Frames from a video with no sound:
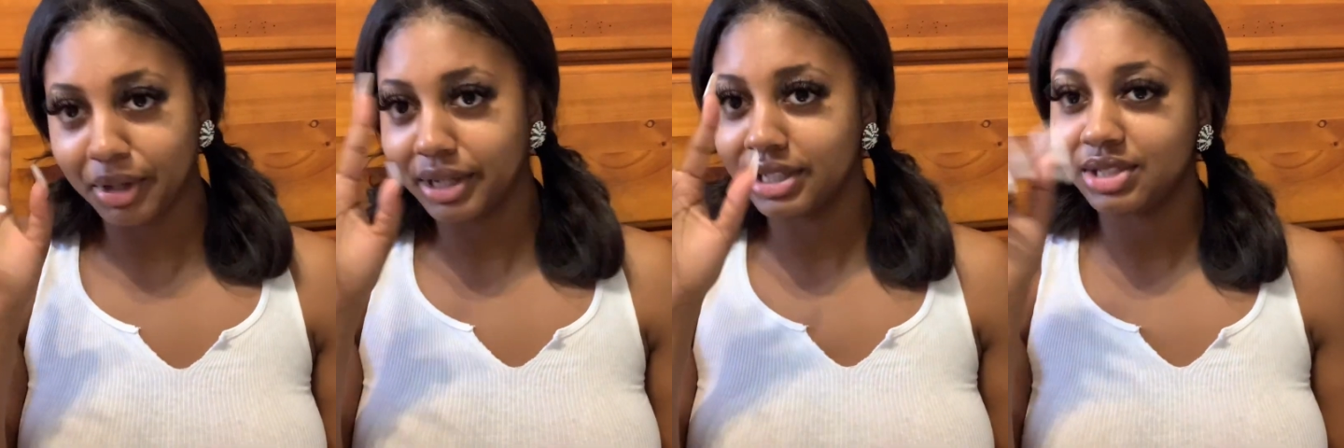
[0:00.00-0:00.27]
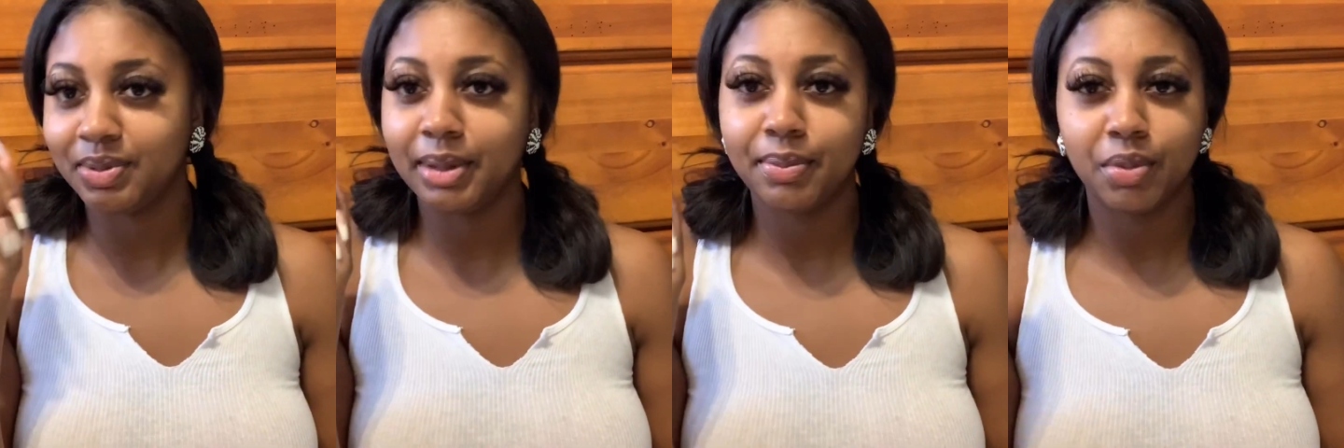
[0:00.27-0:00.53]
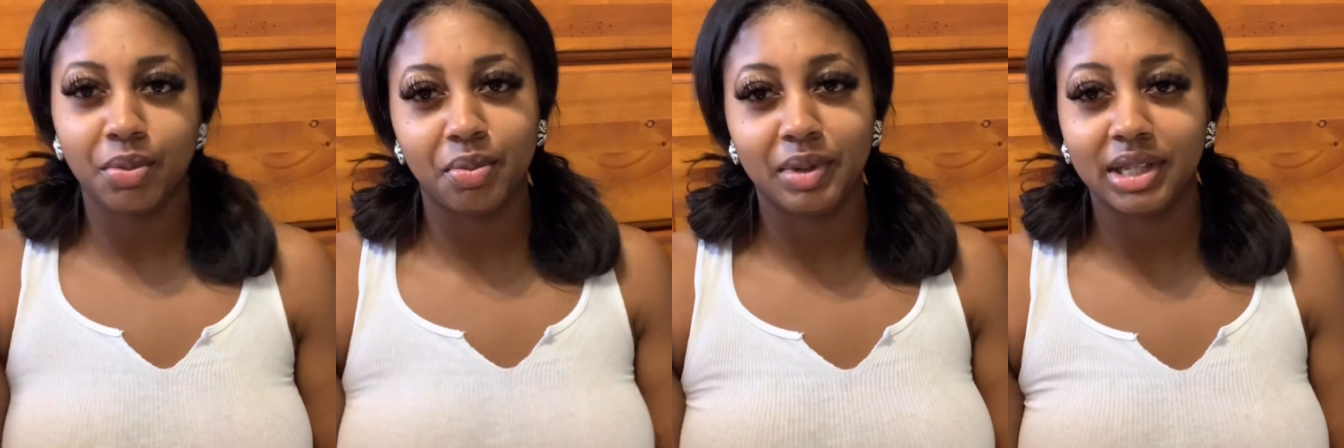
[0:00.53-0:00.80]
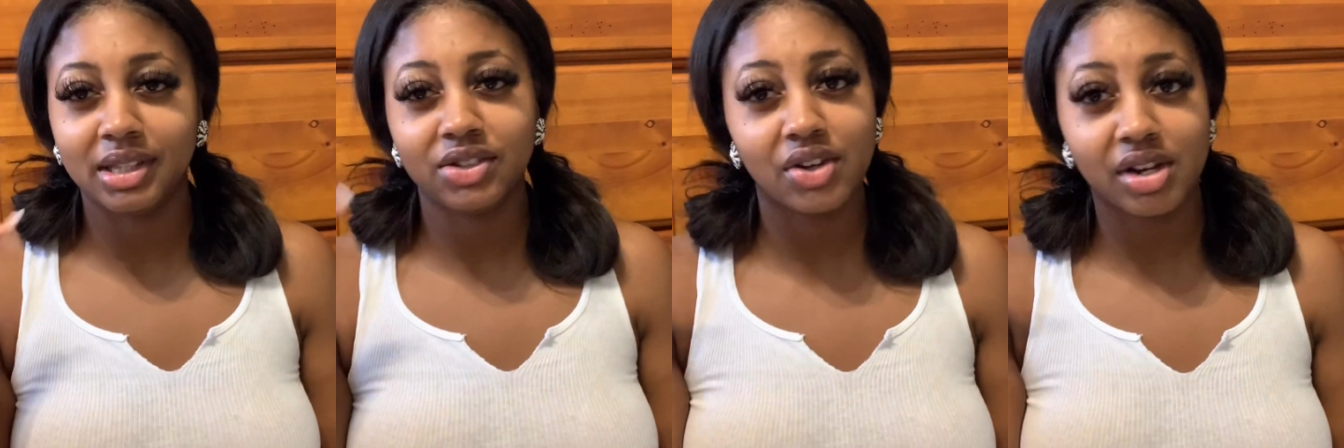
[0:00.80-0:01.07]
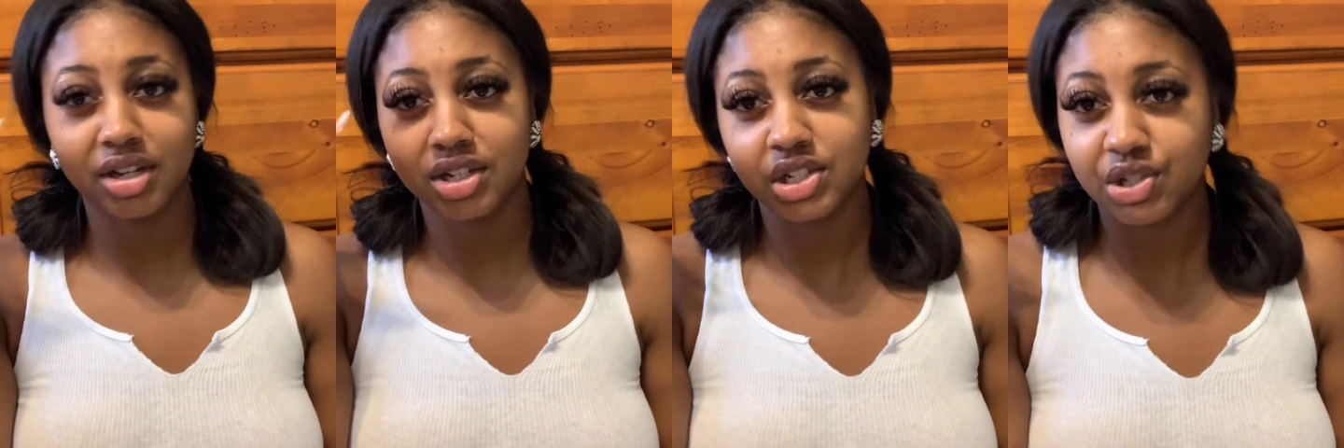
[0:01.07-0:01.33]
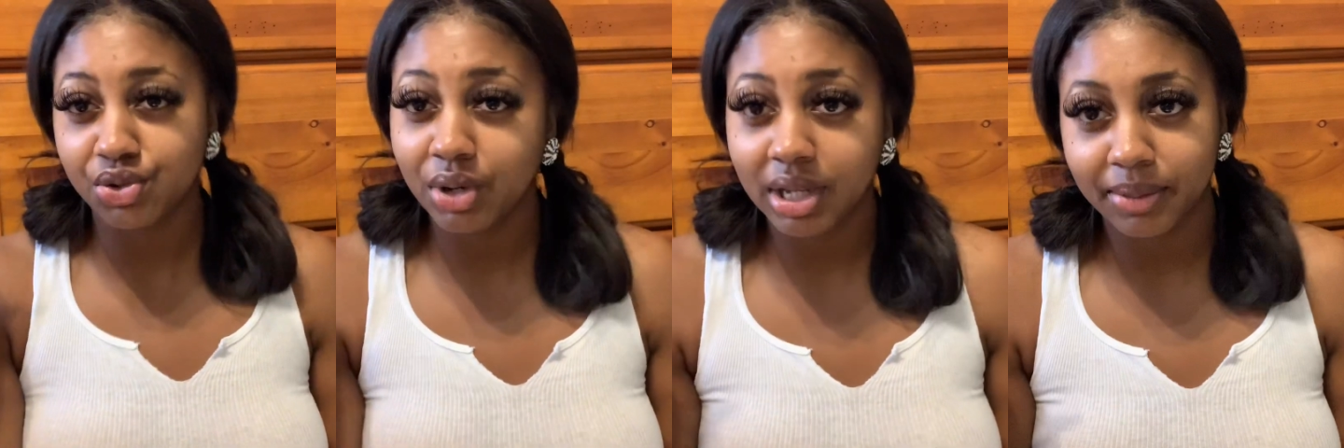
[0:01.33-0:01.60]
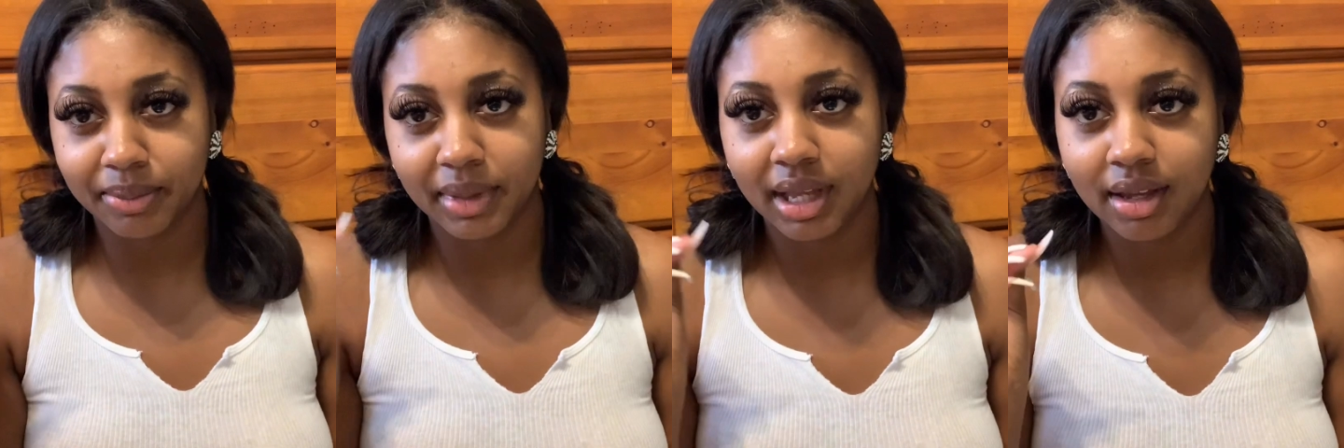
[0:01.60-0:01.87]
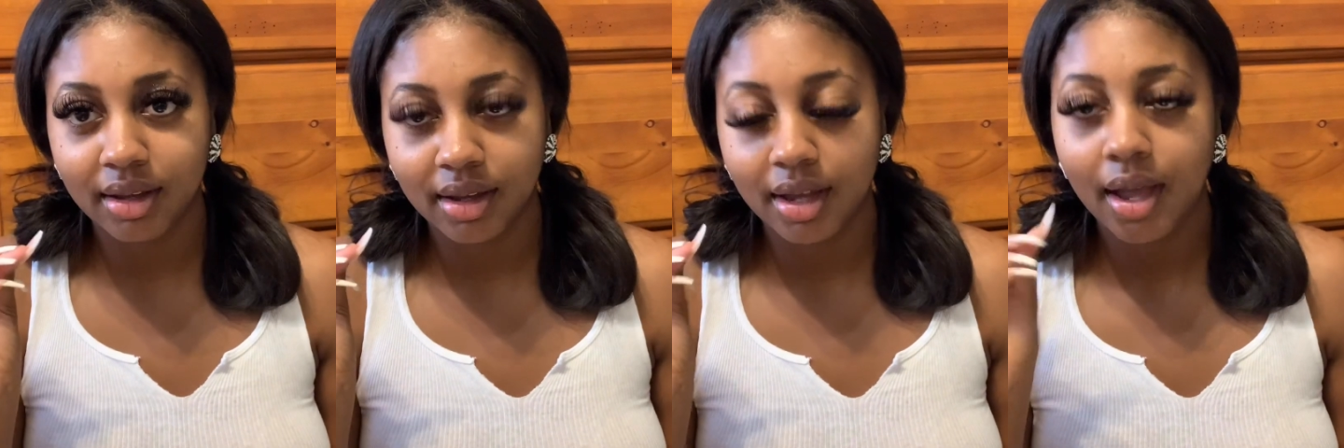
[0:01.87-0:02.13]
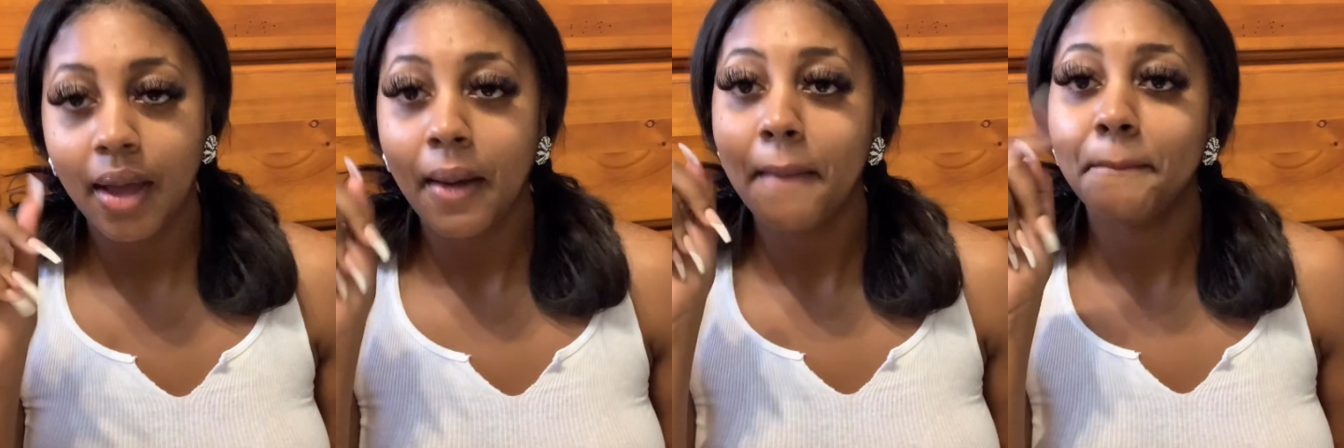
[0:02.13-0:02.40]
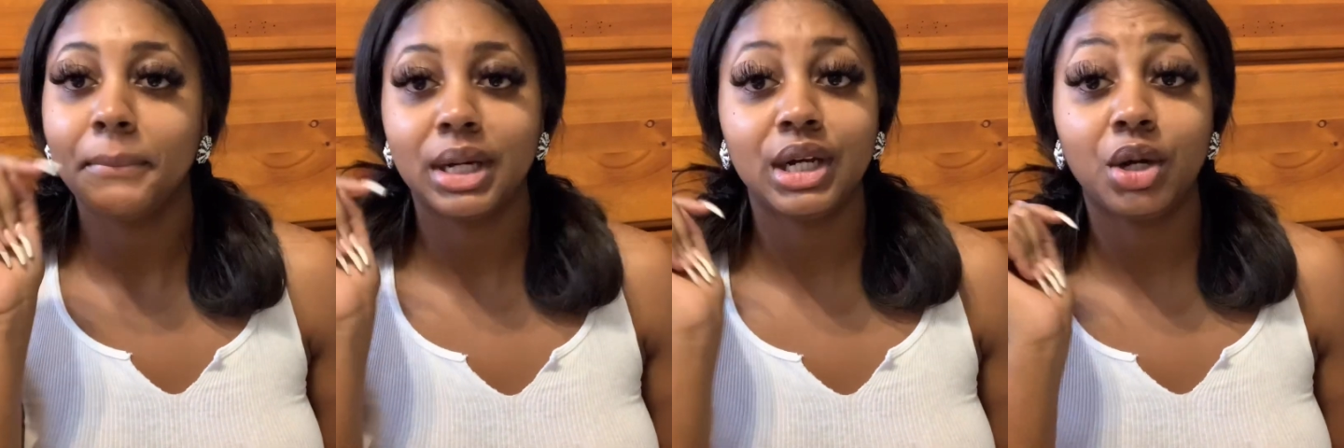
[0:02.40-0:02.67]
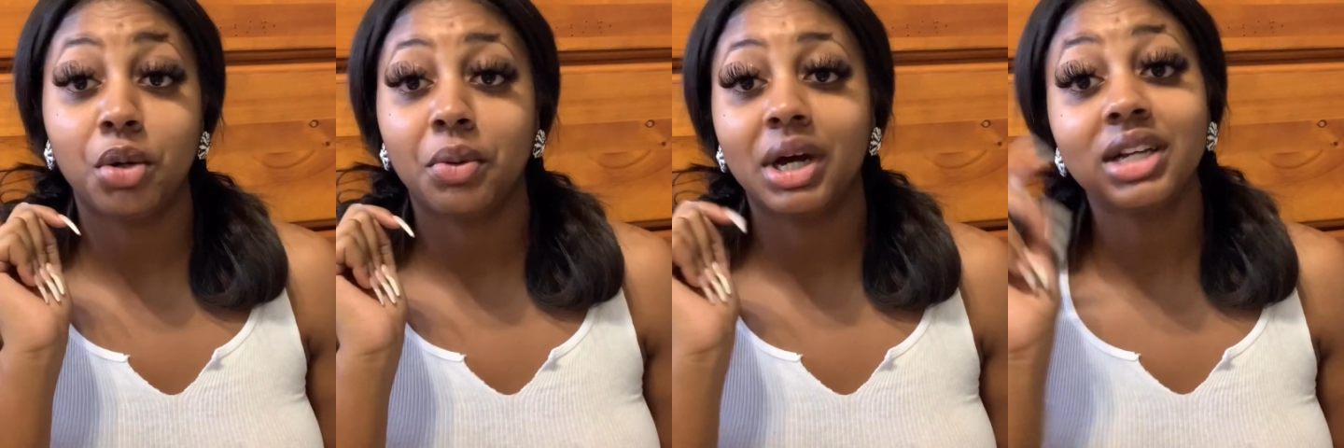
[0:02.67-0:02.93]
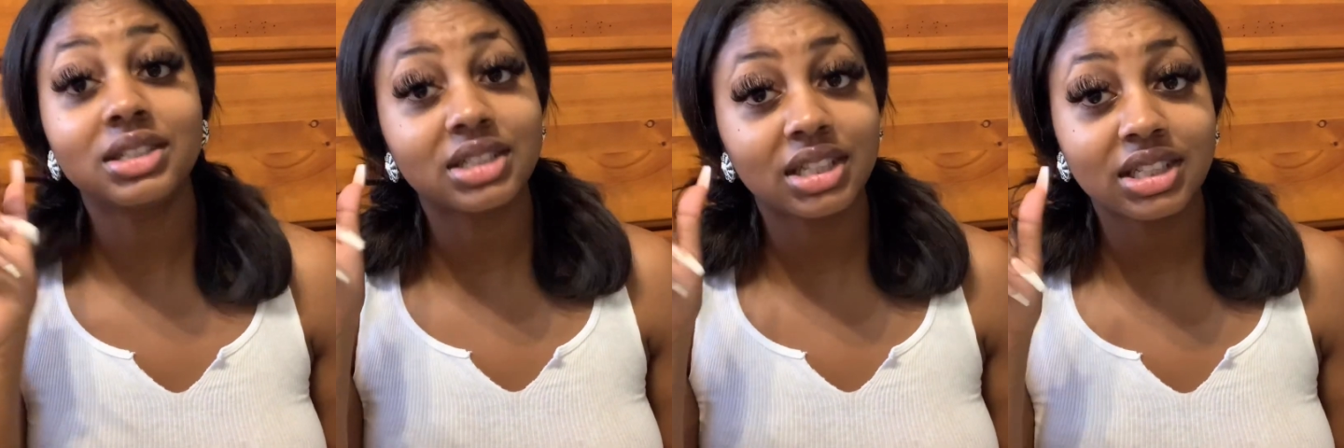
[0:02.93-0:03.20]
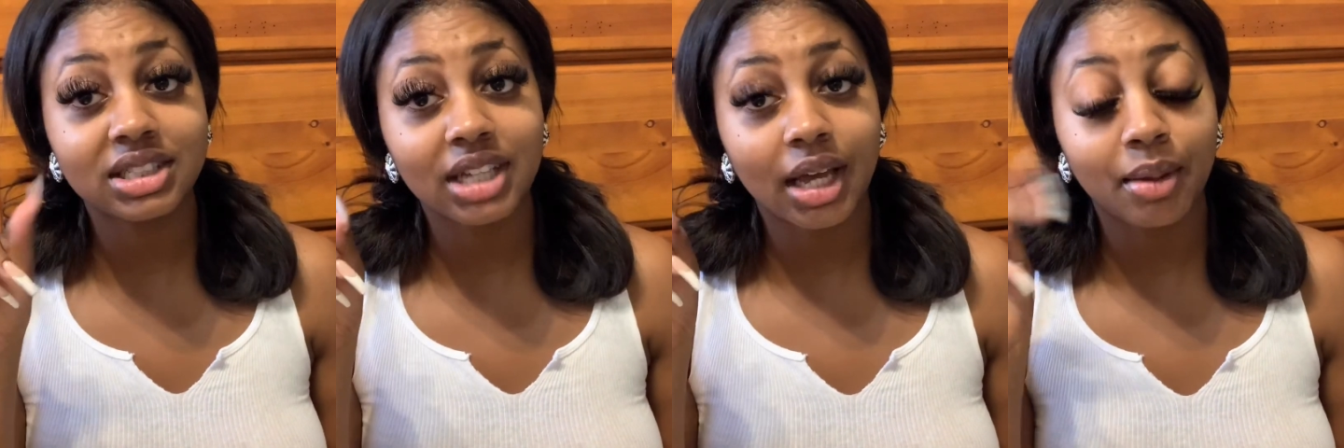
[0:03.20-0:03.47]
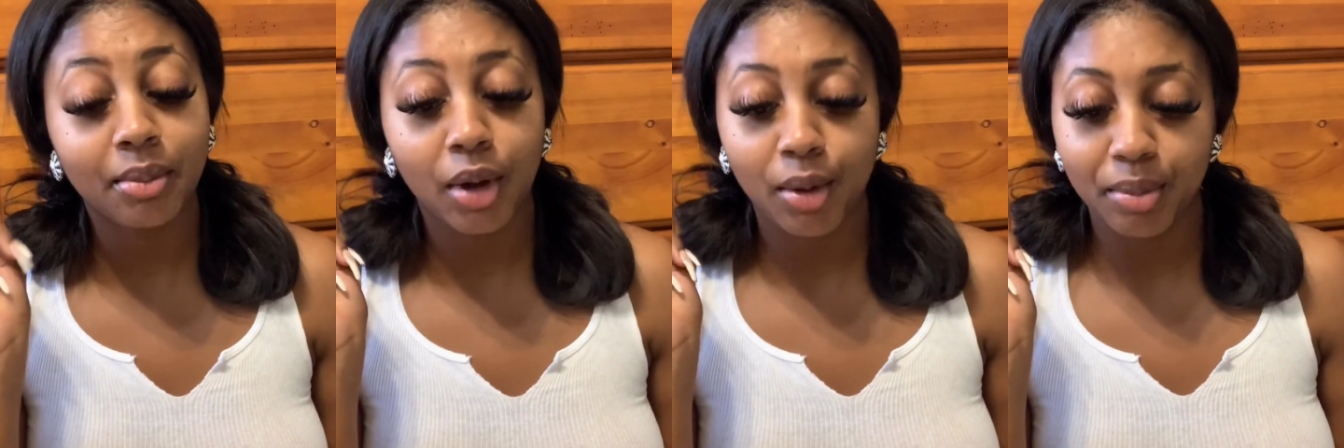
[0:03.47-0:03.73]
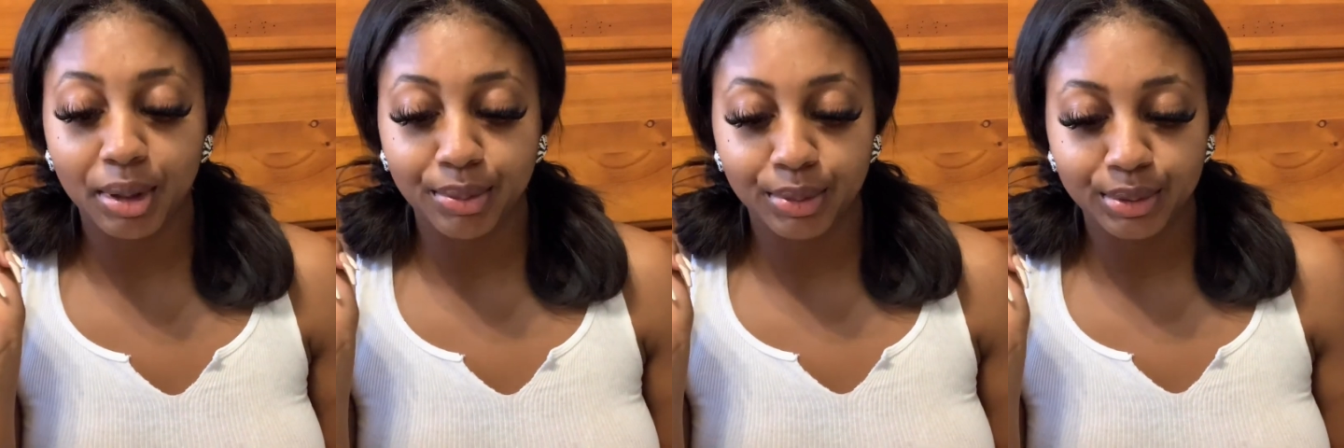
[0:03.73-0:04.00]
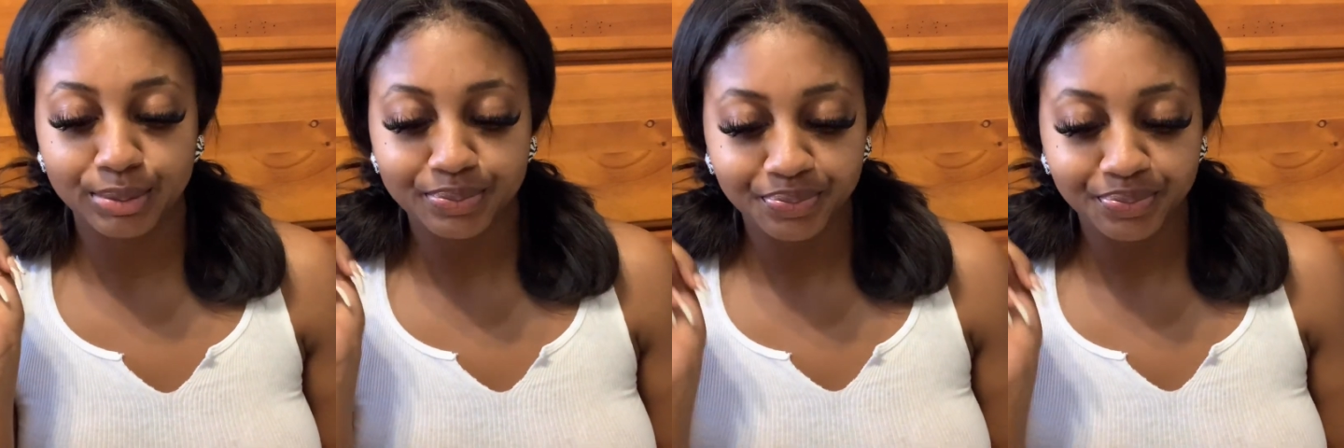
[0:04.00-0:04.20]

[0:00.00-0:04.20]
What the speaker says: because people be trying to trick me. But no, watch to the second part, people.